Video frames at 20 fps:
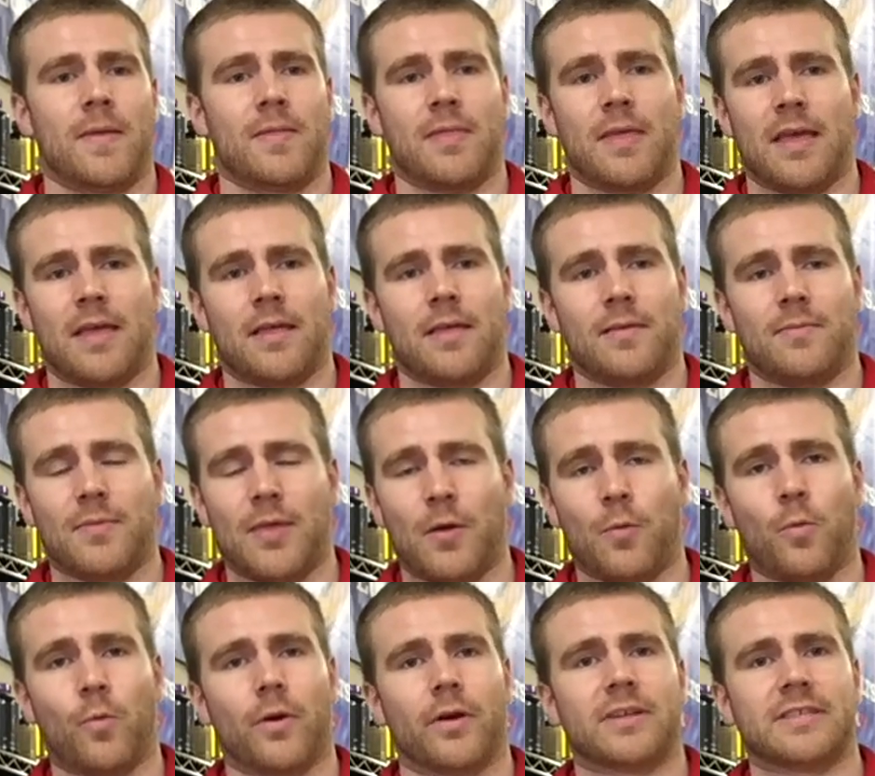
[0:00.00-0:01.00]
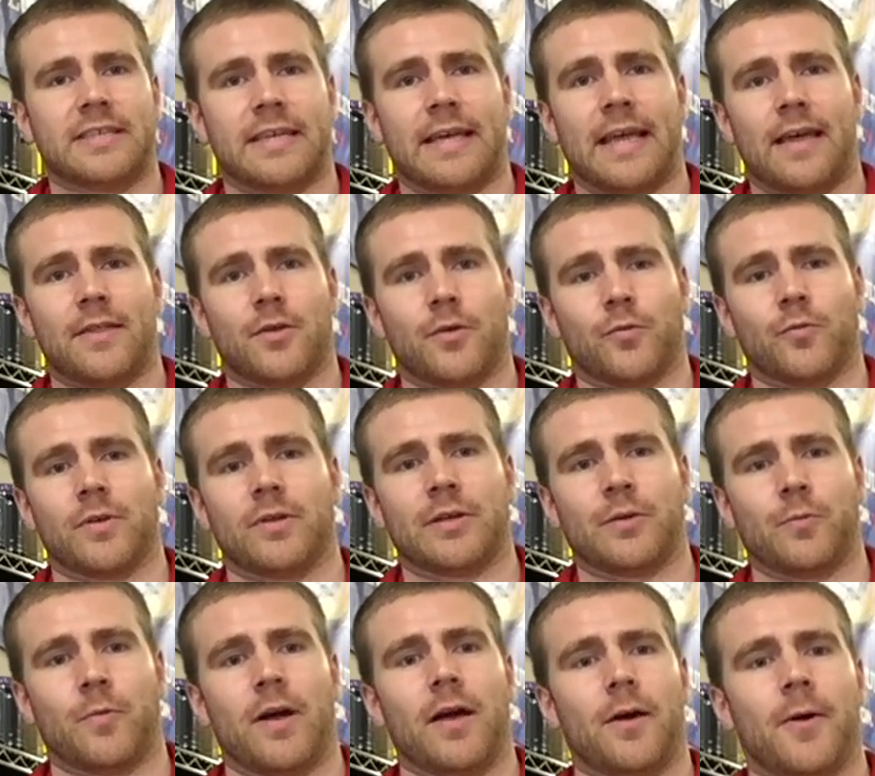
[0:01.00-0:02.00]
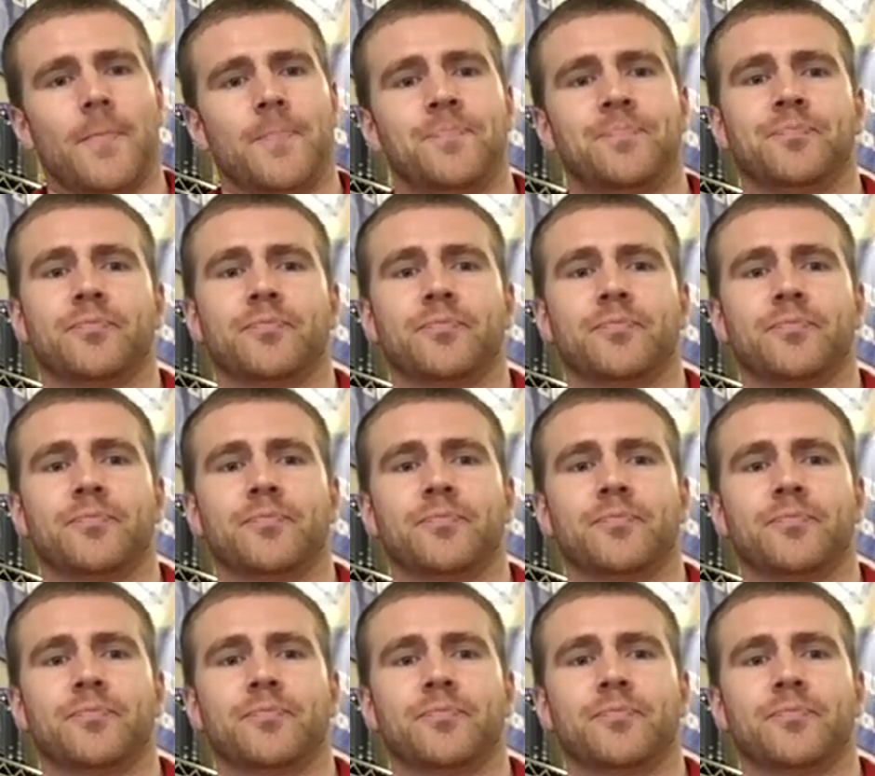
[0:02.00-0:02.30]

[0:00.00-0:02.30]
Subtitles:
They work together really well.